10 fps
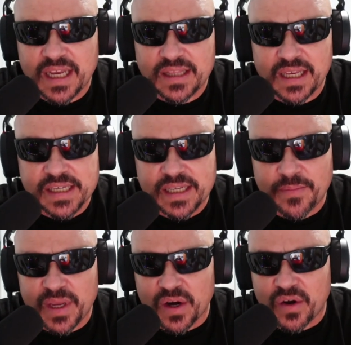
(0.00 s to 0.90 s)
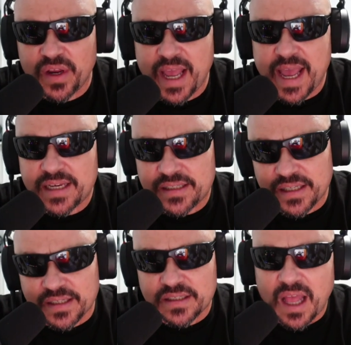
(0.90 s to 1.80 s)
I think he's going to be an
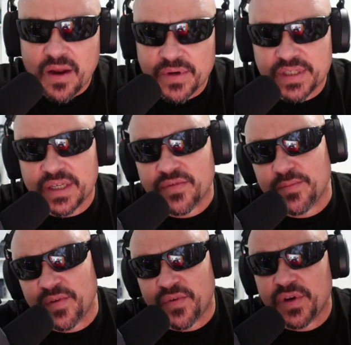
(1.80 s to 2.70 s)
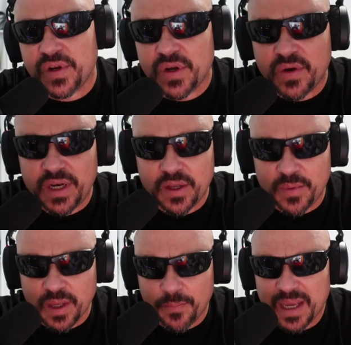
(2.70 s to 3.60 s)
excellent slot receiver before you know it, and he'll
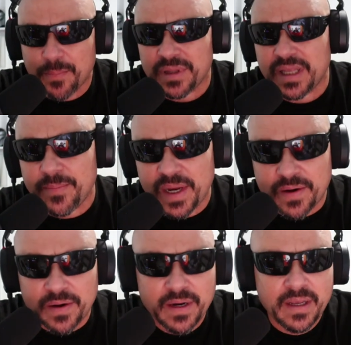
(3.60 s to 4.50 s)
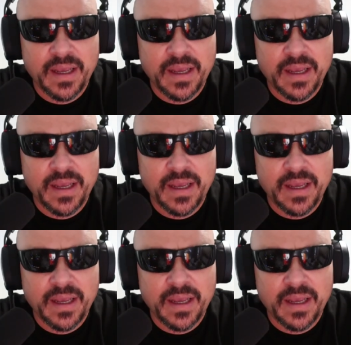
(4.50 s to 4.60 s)
be a big playmaker.